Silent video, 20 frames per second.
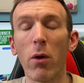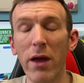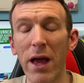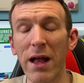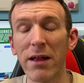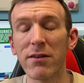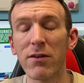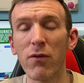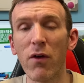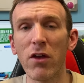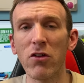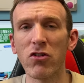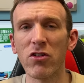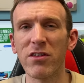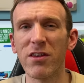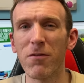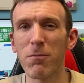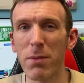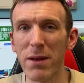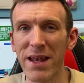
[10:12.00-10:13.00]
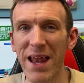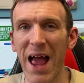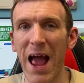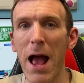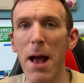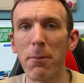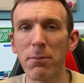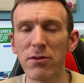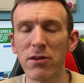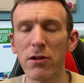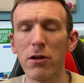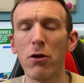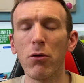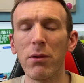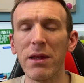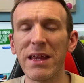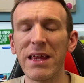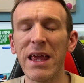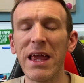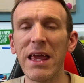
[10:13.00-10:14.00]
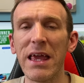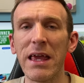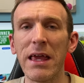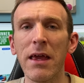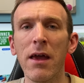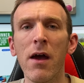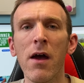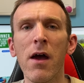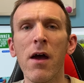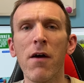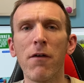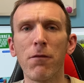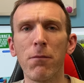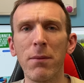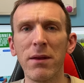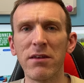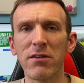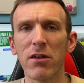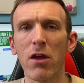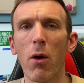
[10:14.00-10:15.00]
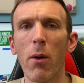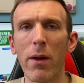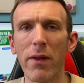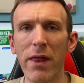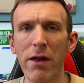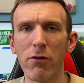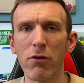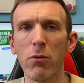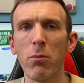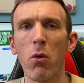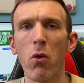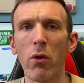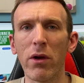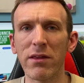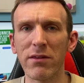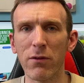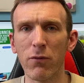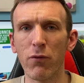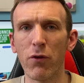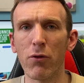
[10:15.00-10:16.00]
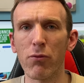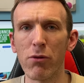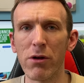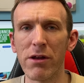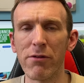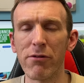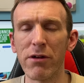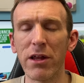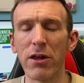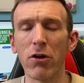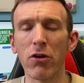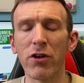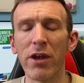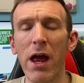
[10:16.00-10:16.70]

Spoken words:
activations have been absolutely key for me to go out there in the mornings and feel really, really good.